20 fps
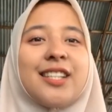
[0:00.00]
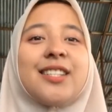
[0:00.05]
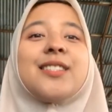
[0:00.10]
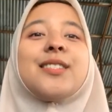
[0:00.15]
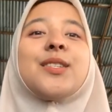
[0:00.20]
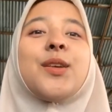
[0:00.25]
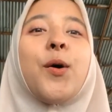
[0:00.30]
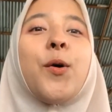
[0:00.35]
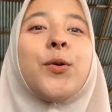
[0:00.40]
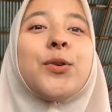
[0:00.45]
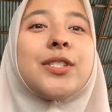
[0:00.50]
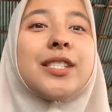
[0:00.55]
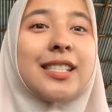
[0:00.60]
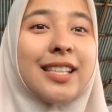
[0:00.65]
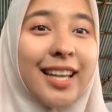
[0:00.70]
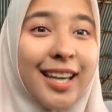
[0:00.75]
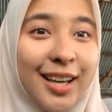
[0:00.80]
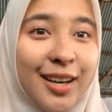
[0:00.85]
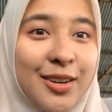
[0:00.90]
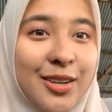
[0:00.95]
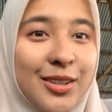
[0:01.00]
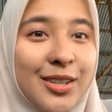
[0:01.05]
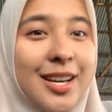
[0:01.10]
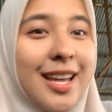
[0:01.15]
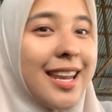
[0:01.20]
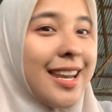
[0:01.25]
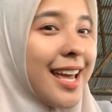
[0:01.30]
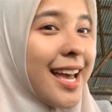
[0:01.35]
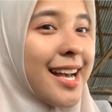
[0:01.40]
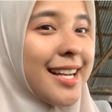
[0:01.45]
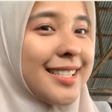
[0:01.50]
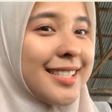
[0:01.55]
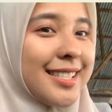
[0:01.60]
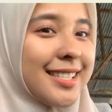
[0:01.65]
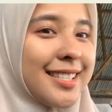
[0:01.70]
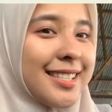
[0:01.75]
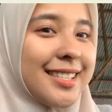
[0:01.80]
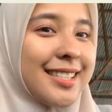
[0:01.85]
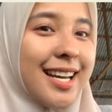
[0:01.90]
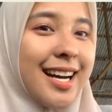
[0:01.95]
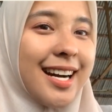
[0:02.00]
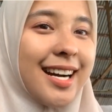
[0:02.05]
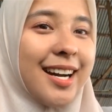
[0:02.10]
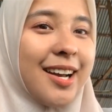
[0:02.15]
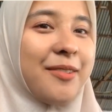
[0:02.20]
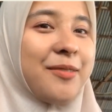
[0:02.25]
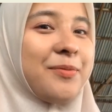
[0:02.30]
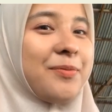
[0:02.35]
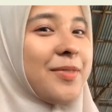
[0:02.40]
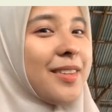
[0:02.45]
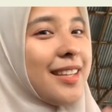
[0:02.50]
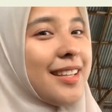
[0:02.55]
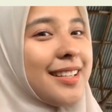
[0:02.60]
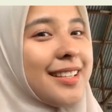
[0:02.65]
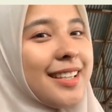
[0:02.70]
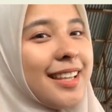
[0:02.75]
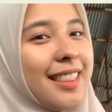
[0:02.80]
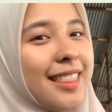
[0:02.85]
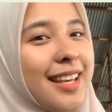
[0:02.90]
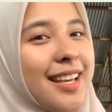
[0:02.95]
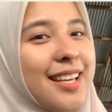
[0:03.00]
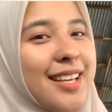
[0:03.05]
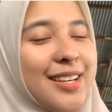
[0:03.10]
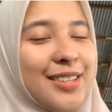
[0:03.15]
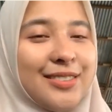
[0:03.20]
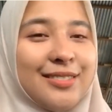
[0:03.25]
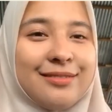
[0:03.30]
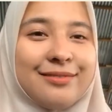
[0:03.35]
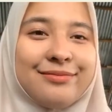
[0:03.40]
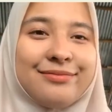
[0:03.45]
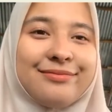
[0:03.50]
So see you next time. Thank you.